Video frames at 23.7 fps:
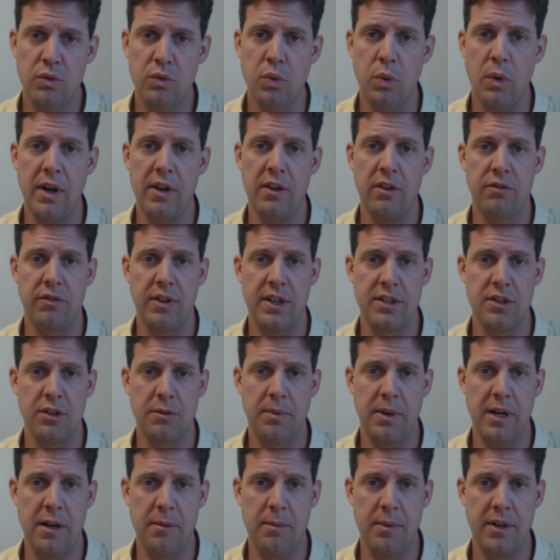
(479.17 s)
12 rental
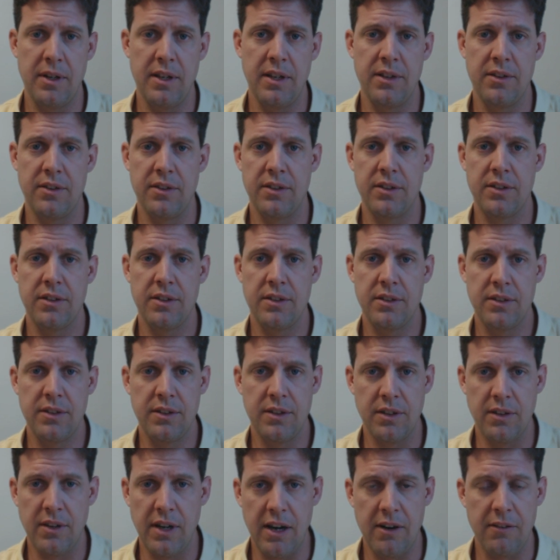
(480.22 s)
properties or,
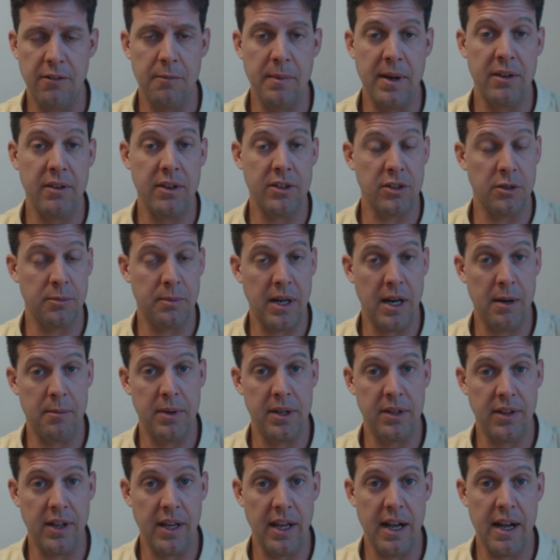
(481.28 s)
however many rental
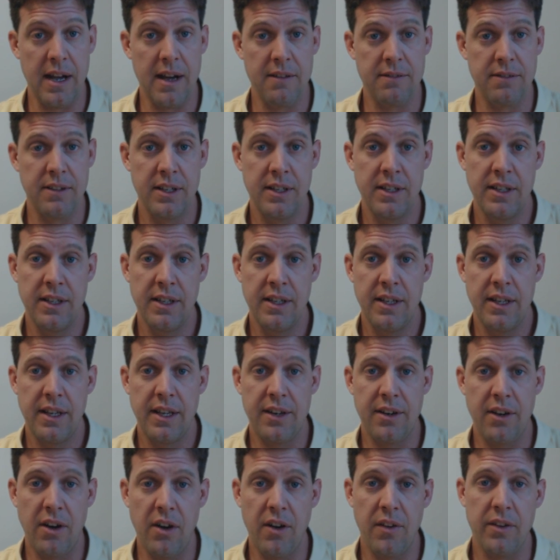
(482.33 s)
properties I have,
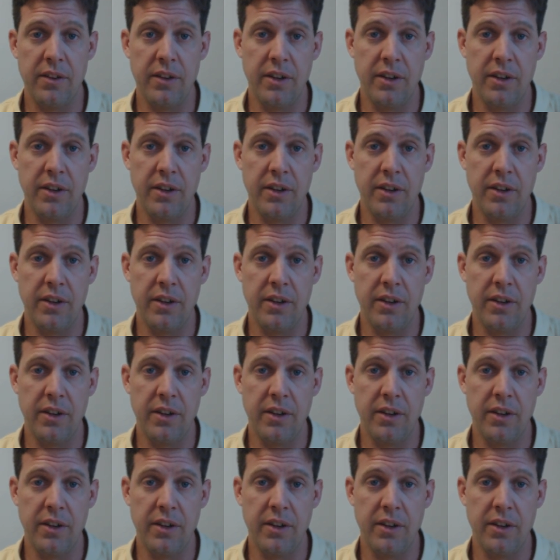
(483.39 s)
and all